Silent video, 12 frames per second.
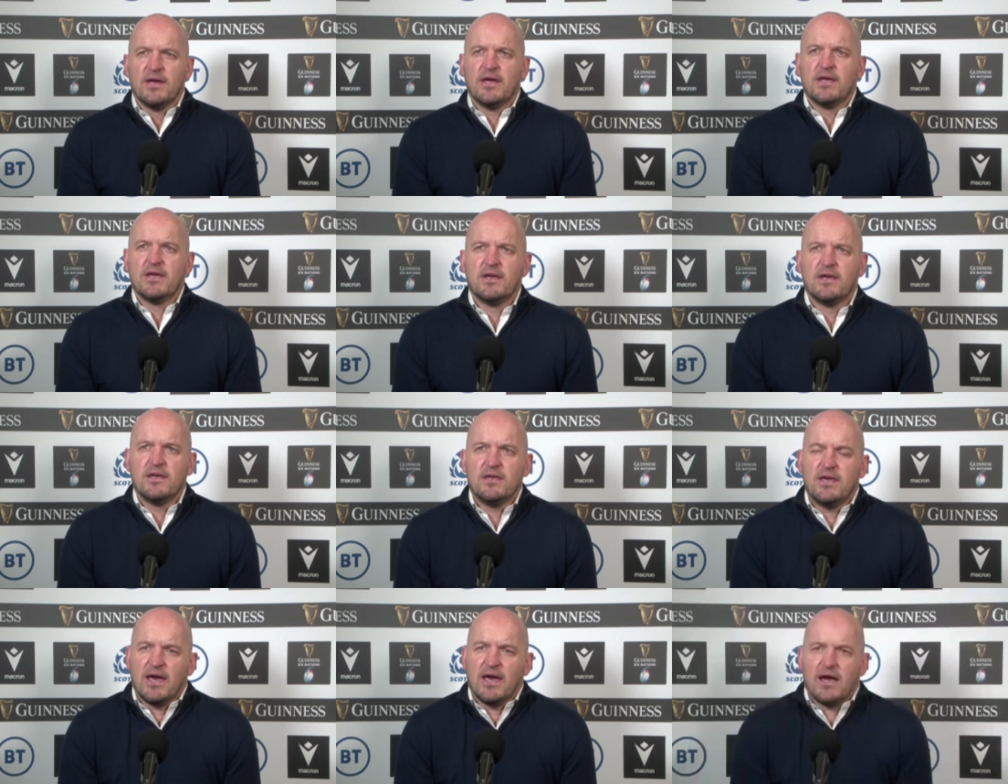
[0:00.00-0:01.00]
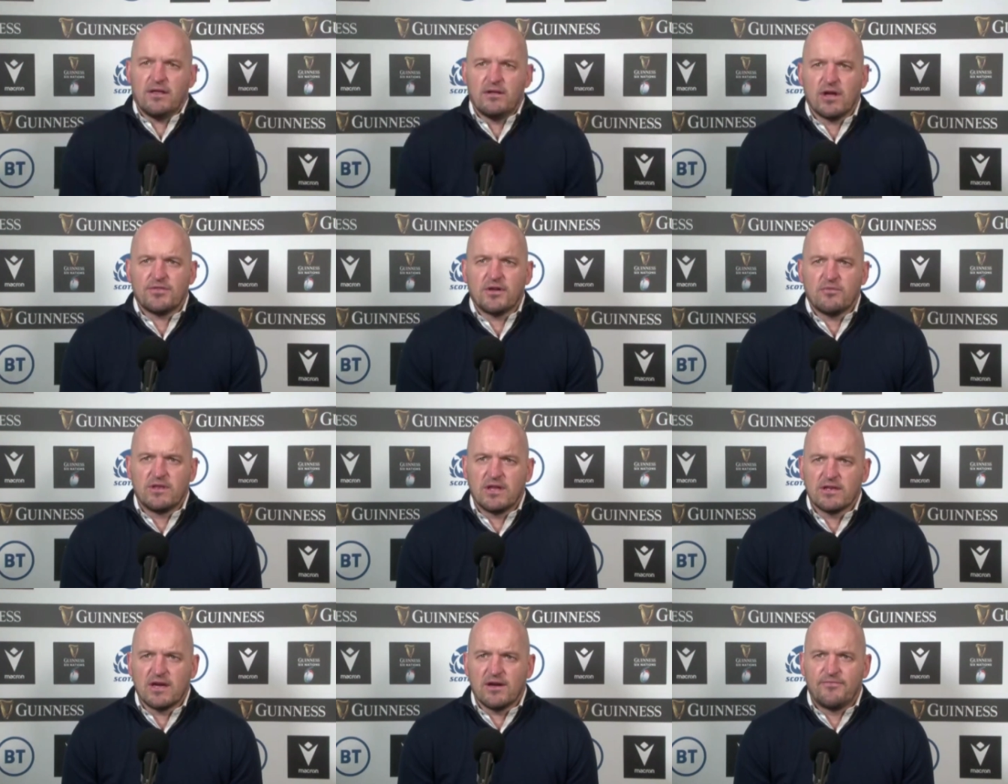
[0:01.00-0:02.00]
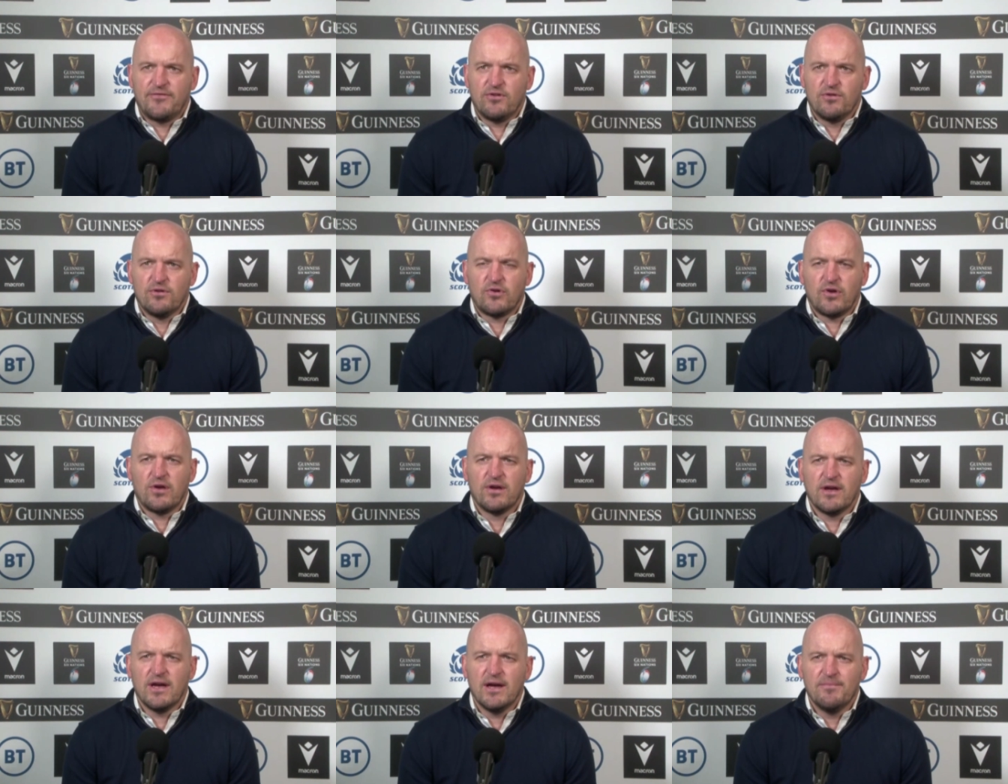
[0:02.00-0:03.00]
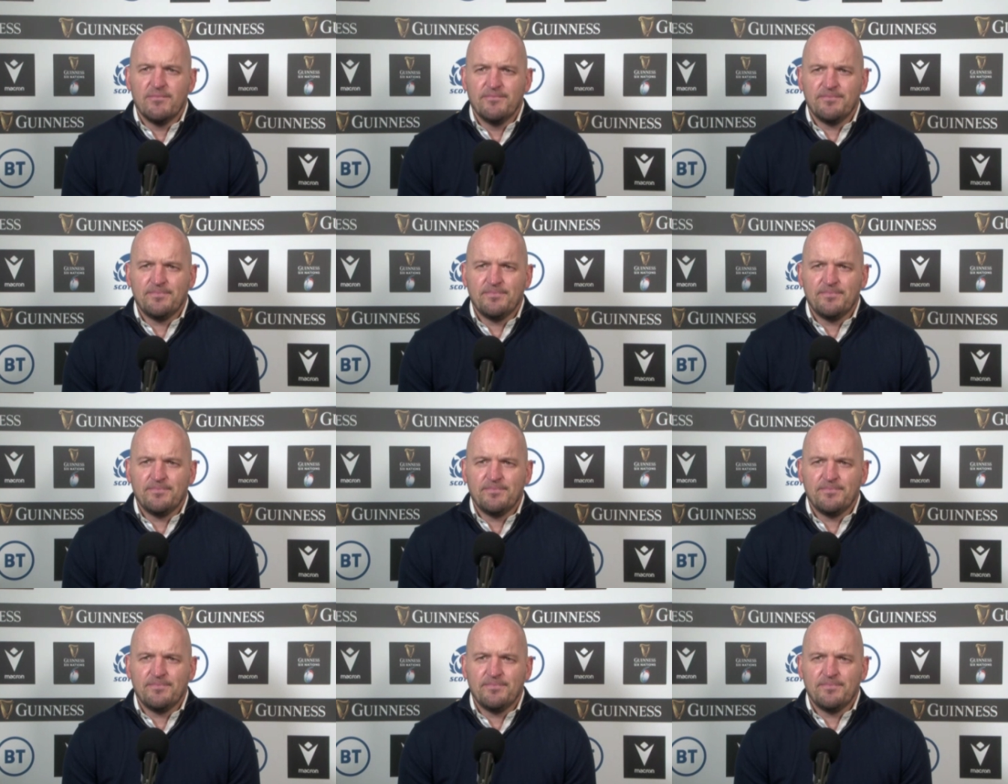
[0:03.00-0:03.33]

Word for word: Yeah, look, I think we did get a few. Um,